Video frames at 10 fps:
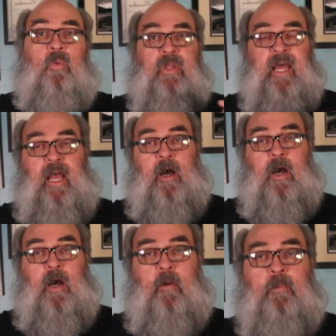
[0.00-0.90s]
with the help
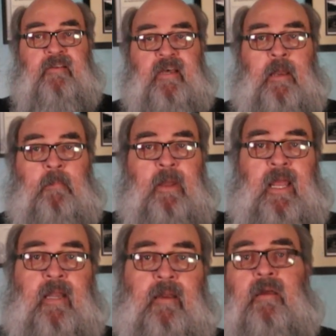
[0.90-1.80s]
of the inside
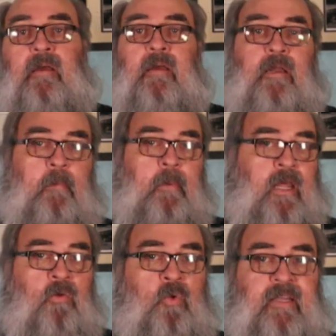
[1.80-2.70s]
man.
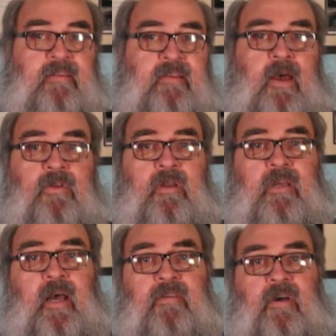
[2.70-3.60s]
Comedian Red Skelton
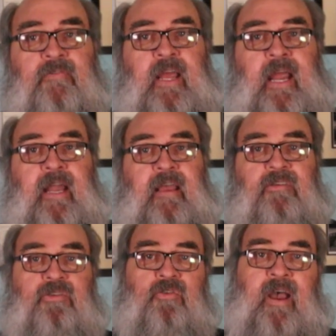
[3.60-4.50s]
cuts off Danny as
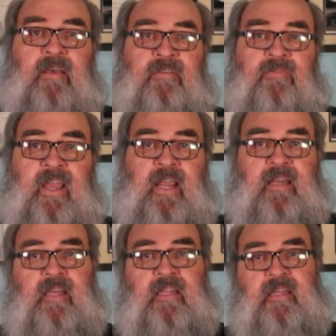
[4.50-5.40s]
he tries in vain to
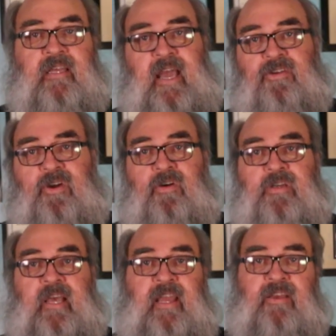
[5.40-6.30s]
get the cashier to
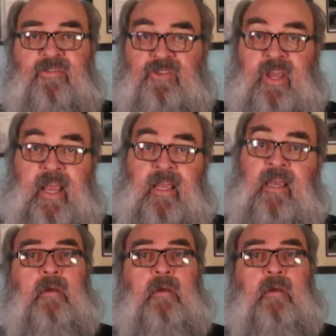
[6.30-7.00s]
take his check